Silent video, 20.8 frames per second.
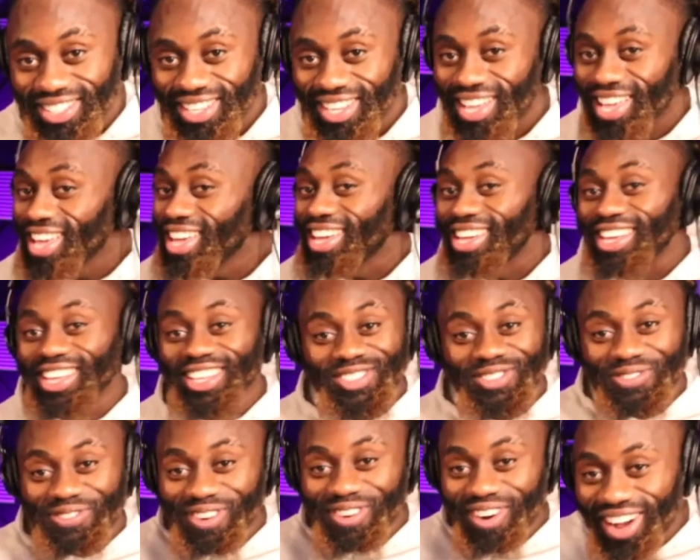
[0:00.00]

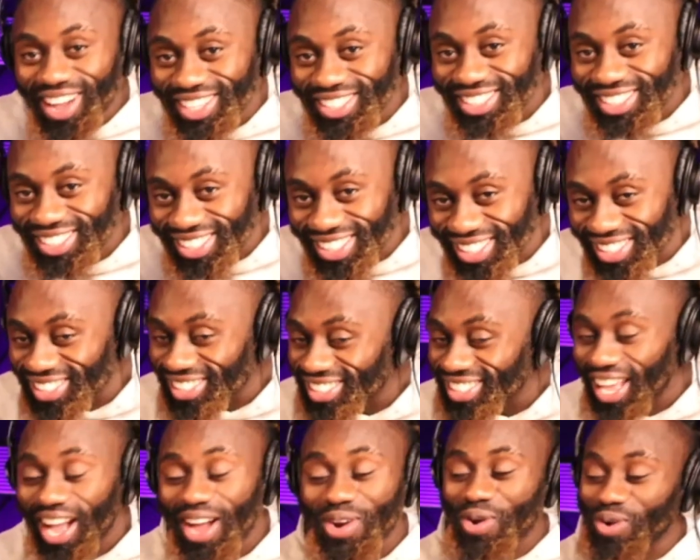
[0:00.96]

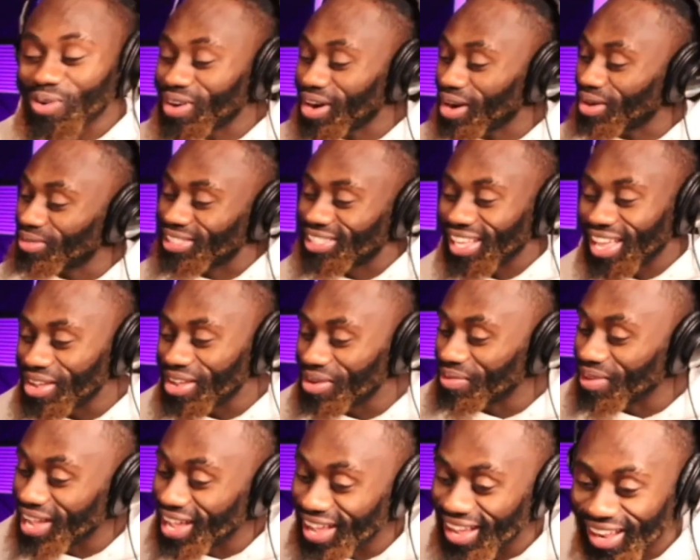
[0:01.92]
y'all know what I'm saying,
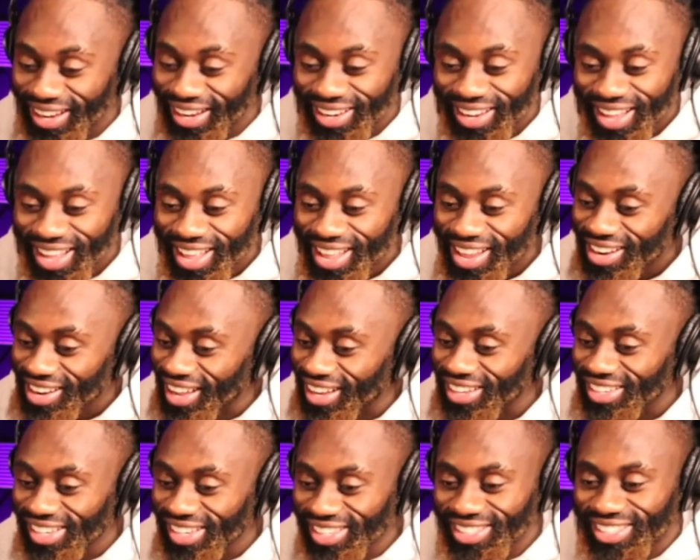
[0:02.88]
man. Like
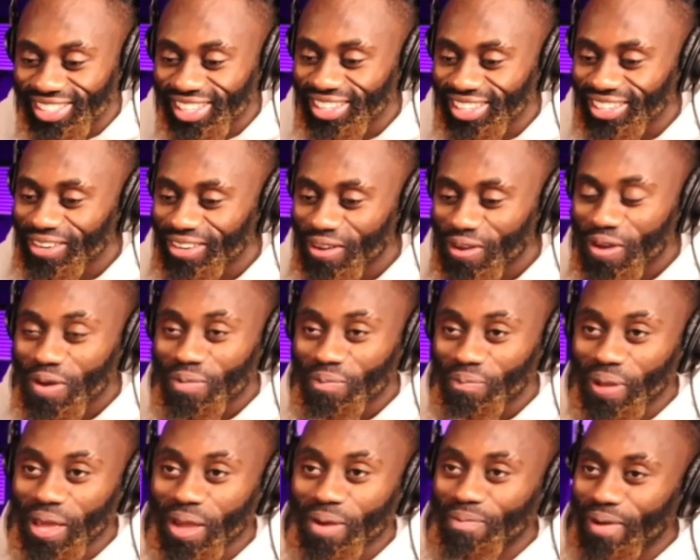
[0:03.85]
listen,
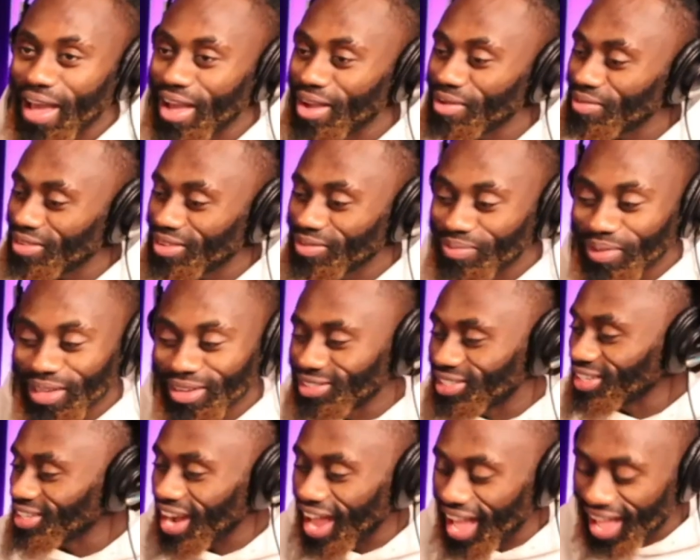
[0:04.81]
Big Bang
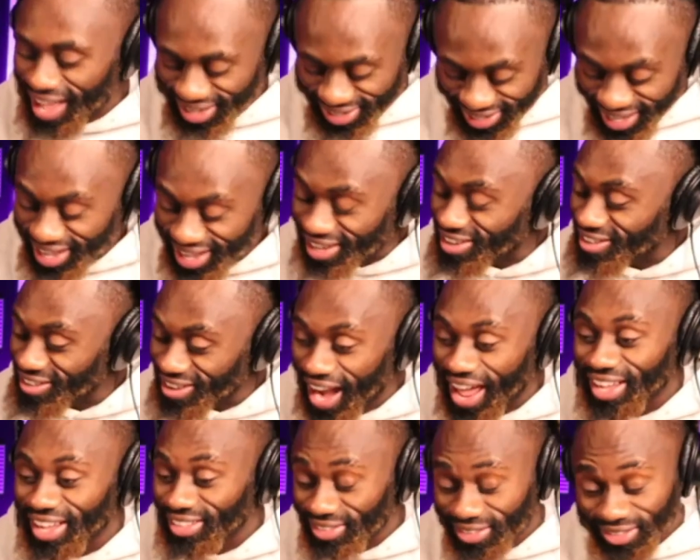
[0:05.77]
Music, like
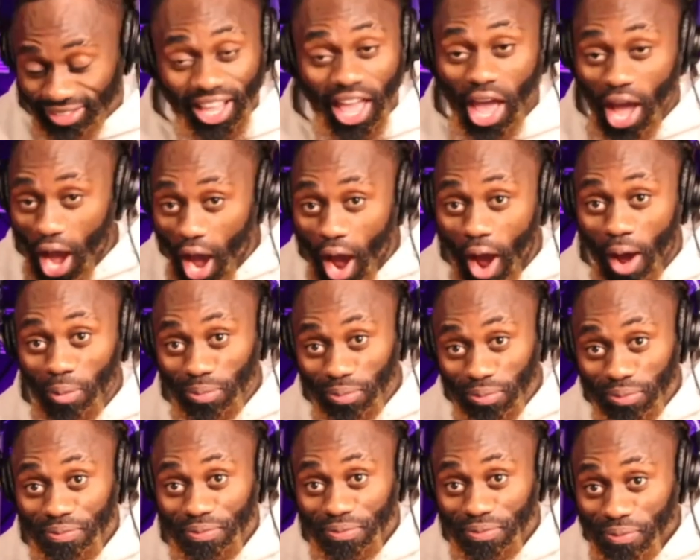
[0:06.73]
they're up
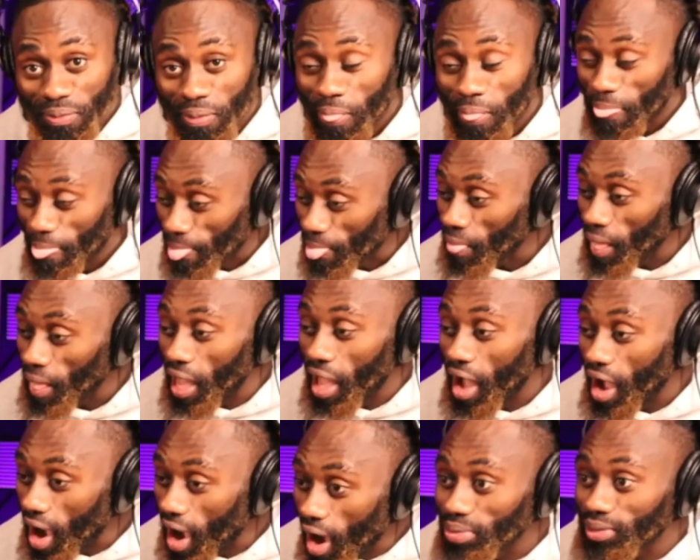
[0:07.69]
there,
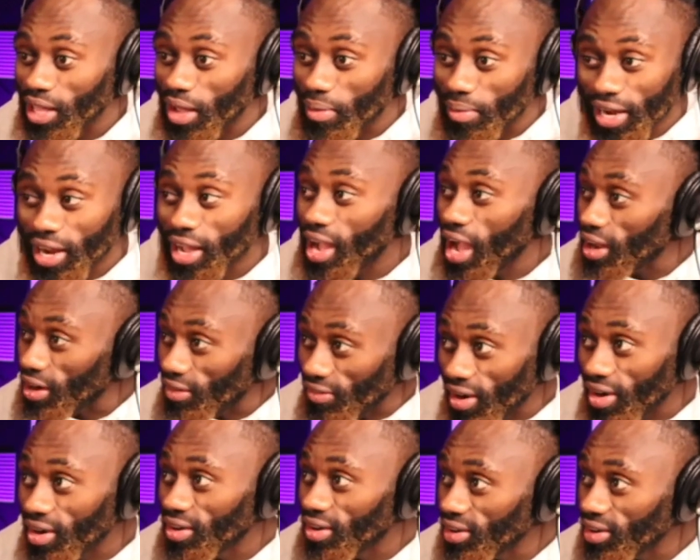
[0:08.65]
man. They got
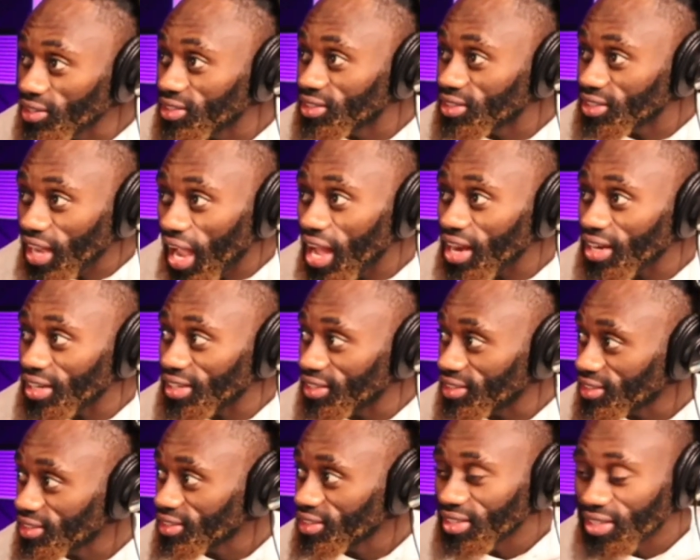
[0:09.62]
real good talent.
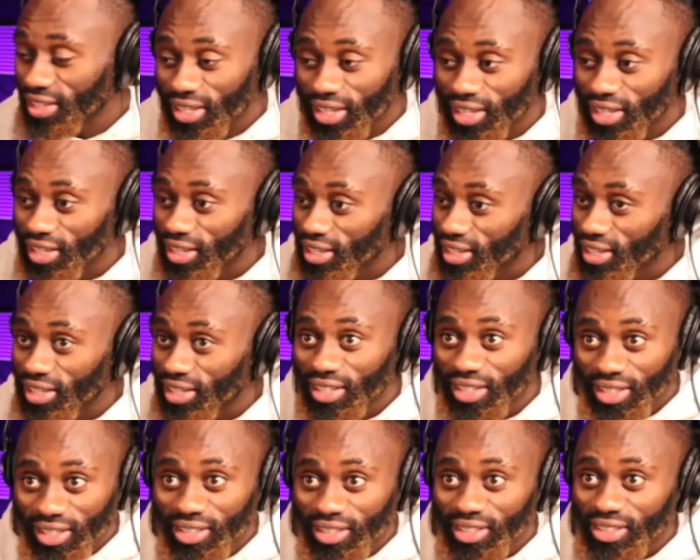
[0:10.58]

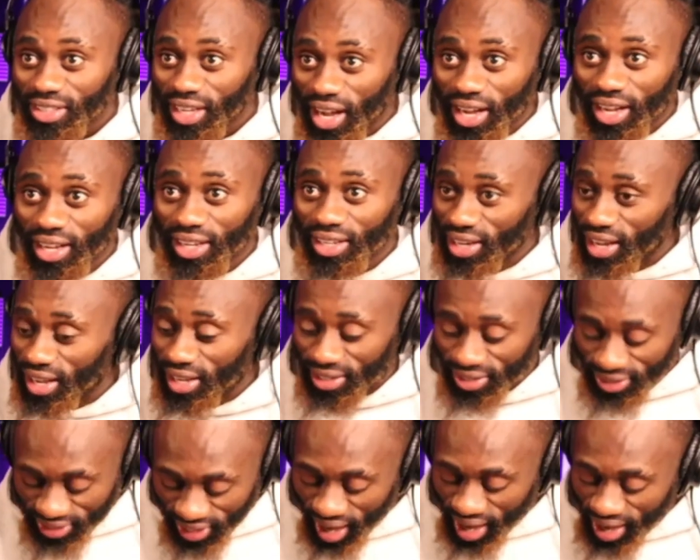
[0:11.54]
Ty. It's
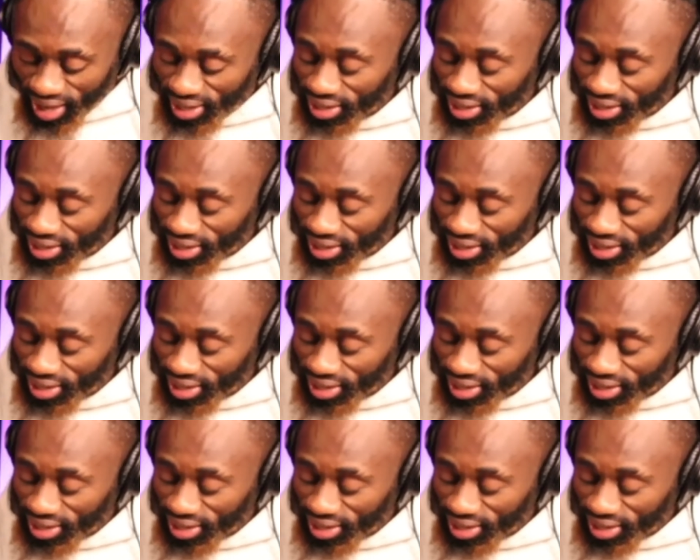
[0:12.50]
Ty